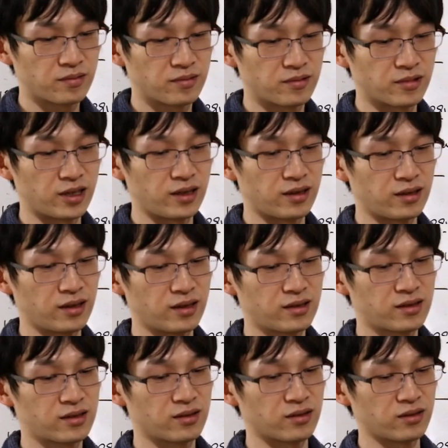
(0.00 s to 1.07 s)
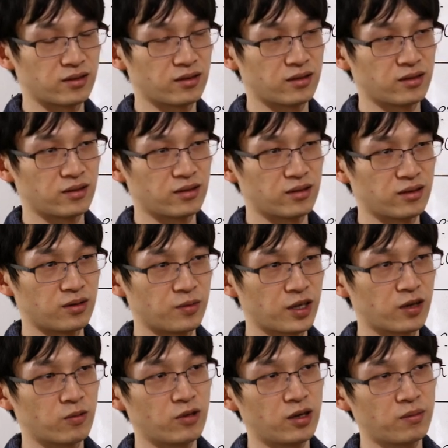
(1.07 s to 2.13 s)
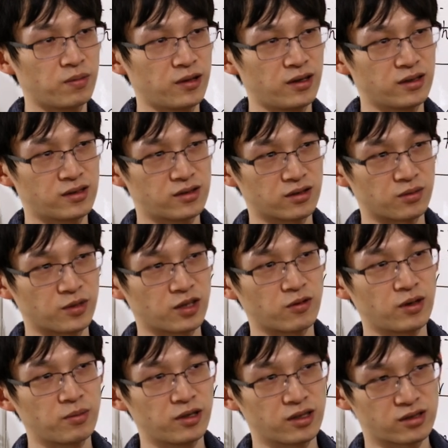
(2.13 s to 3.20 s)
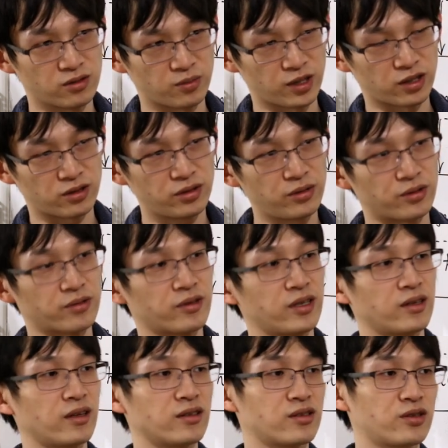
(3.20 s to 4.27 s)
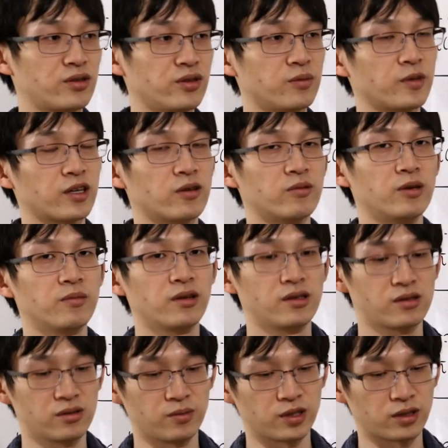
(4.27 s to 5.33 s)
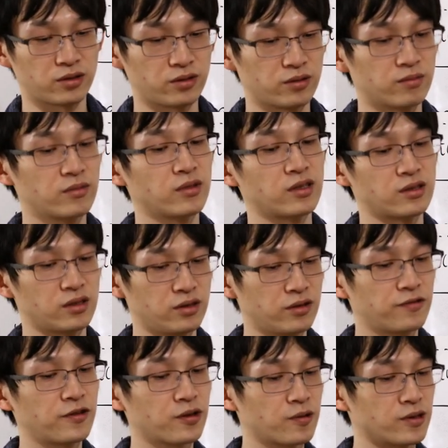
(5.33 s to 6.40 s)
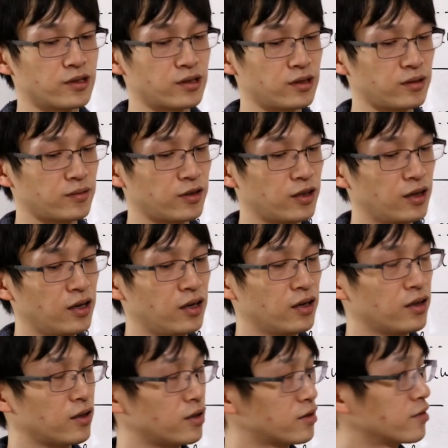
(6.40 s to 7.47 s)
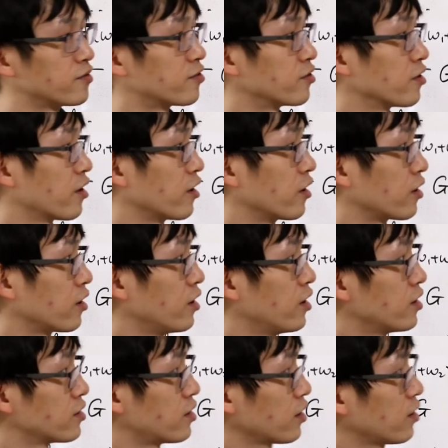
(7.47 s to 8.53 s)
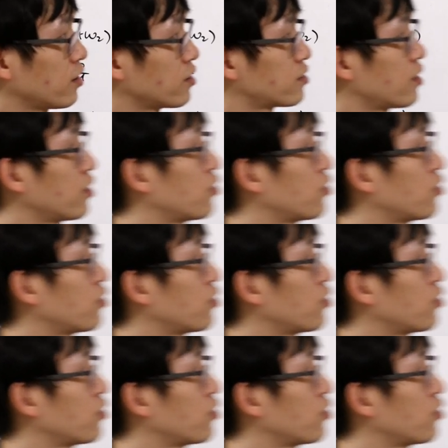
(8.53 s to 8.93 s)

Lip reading: right? That's omega 1 plus omega 1 plus omega 2, right? That's 2 omega 1 plus omega 2. It's a new frequency. That's the first thing. Second is that